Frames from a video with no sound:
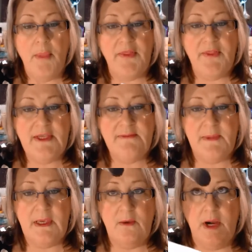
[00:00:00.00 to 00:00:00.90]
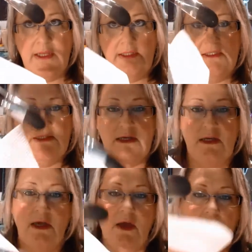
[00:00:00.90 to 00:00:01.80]
But these big ones,
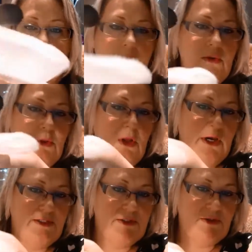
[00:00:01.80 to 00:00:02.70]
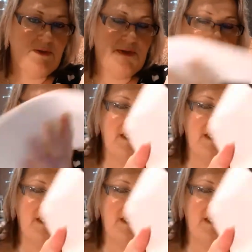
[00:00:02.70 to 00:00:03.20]
all I do with